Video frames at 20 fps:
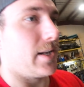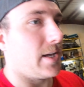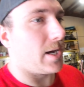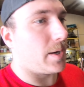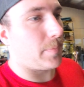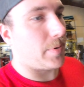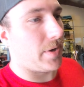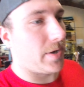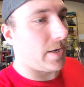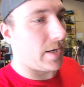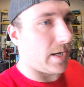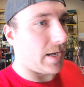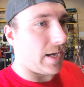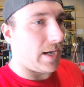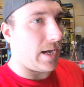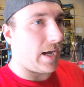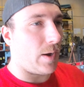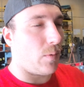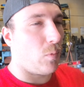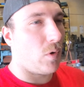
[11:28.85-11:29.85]
up,
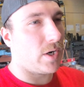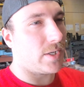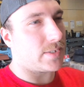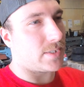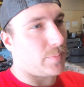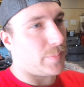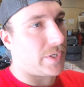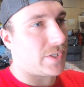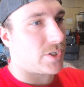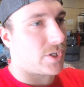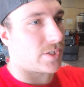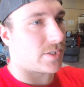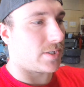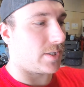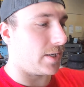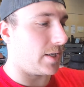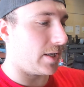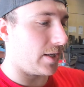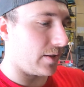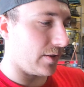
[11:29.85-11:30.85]
I want it to be just
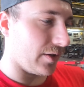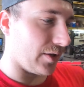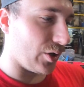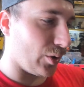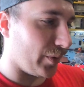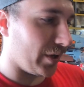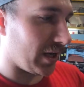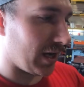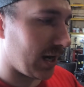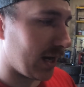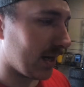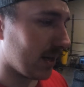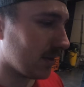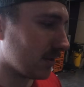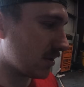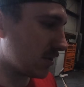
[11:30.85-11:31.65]
a little bit higher.